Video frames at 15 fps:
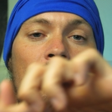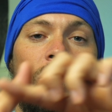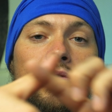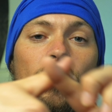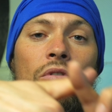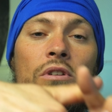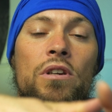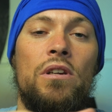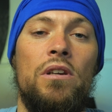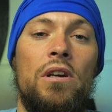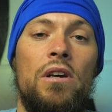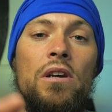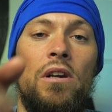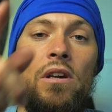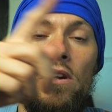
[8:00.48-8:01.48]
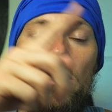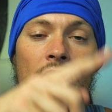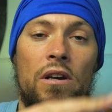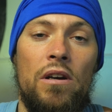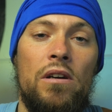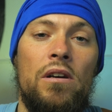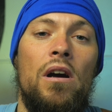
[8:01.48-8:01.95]
fully
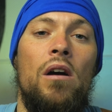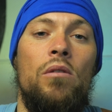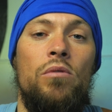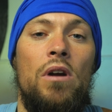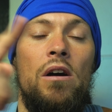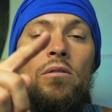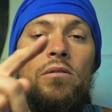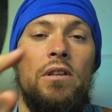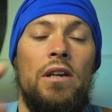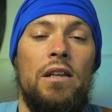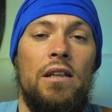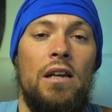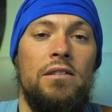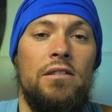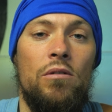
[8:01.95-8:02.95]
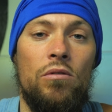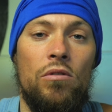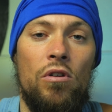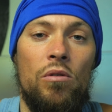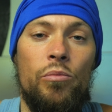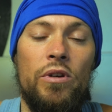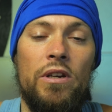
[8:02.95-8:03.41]
around, and that's how
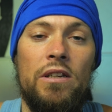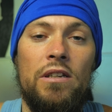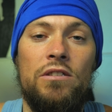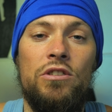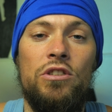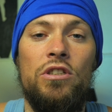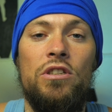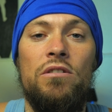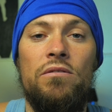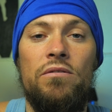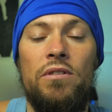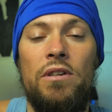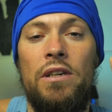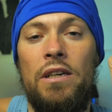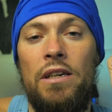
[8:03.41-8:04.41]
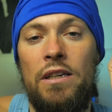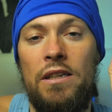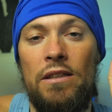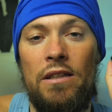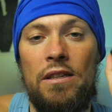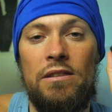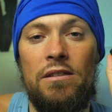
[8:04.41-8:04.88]
come we can achieve
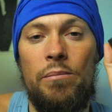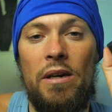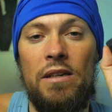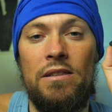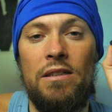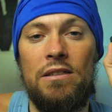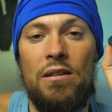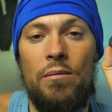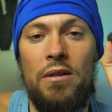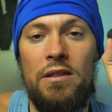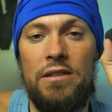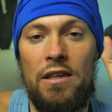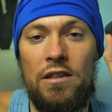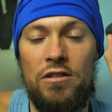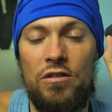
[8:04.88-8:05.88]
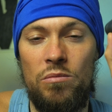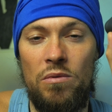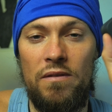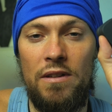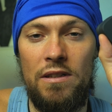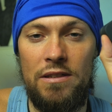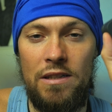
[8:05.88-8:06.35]
this amazing stabilization with
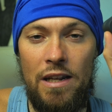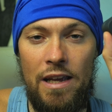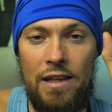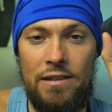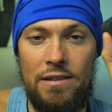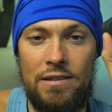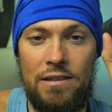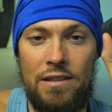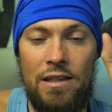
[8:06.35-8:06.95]
this lens.